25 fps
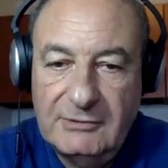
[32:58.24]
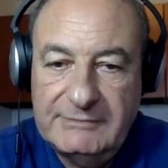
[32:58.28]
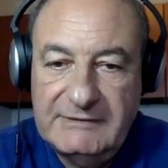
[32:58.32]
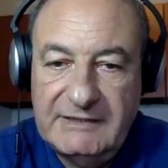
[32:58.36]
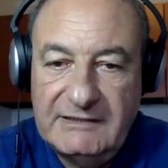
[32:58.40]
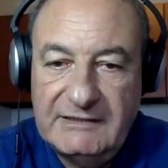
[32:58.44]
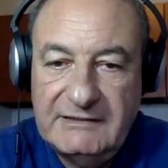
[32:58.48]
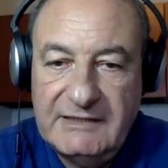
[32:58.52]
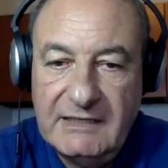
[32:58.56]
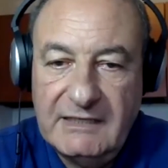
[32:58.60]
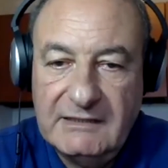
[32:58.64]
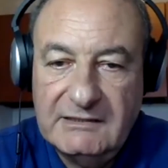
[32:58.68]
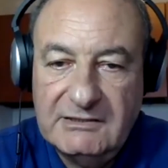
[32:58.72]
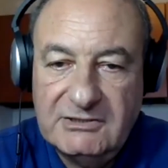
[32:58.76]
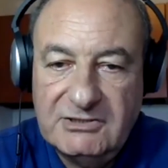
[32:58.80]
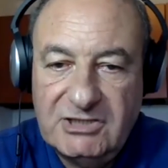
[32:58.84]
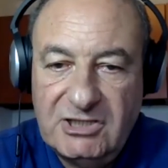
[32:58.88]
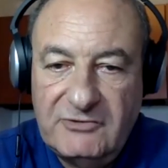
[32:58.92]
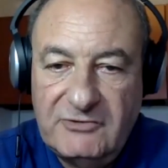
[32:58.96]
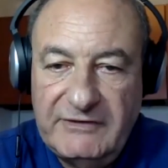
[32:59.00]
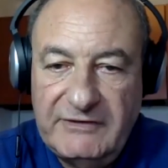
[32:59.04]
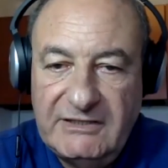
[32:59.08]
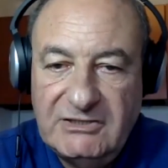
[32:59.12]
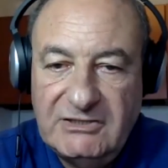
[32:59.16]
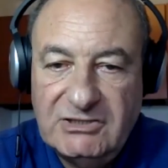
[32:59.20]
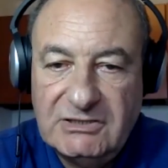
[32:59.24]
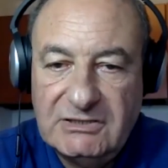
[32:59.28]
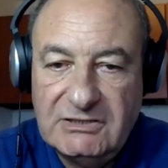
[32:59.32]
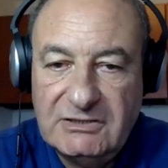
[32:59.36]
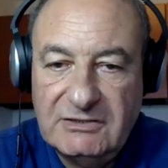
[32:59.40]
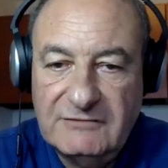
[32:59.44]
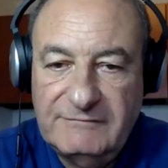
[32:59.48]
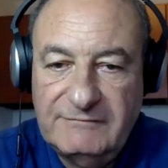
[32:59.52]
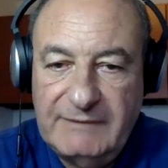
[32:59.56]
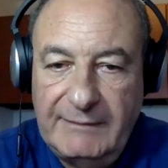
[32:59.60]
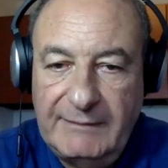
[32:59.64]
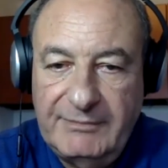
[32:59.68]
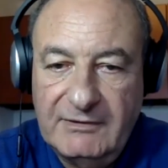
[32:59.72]
that younger generation
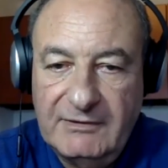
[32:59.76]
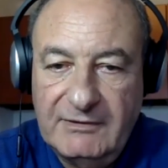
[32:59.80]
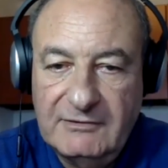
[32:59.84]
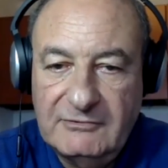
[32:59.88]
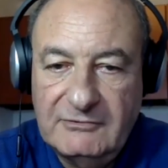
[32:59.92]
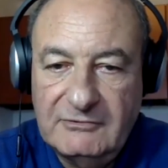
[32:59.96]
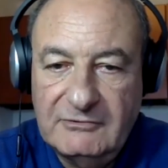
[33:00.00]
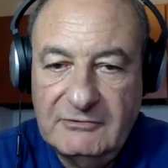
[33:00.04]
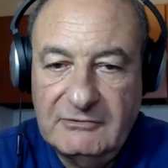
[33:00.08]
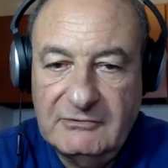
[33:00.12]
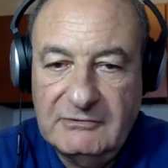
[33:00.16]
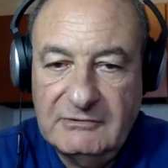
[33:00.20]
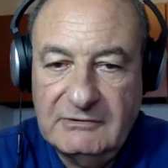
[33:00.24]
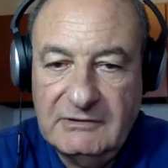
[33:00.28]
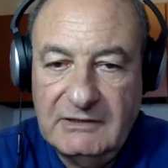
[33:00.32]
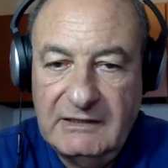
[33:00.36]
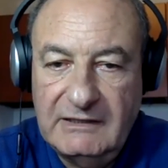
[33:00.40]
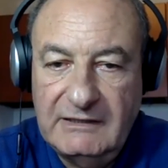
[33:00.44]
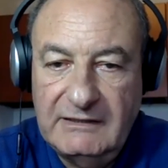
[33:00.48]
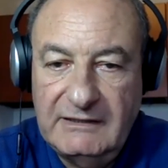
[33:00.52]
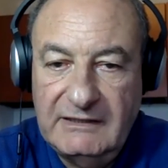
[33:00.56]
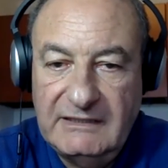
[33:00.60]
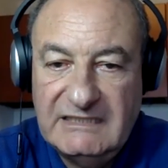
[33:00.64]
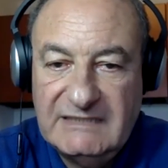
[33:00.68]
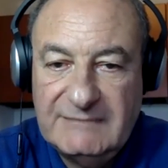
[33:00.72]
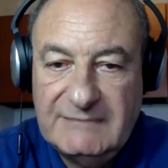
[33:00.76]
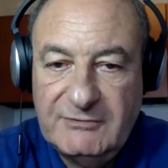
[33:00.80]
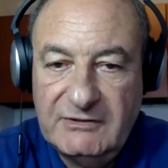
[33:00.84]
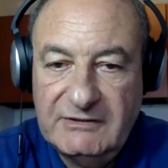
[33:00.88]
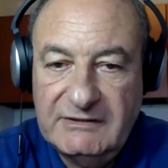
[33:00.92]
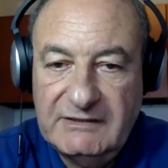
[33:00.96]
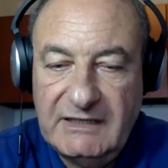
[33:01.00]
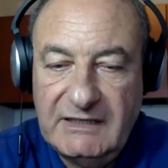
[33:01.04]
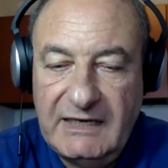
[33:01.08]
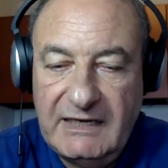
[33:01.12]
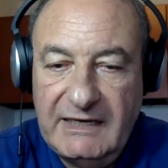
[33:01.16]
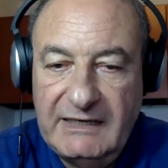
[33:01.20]
of people who at this point are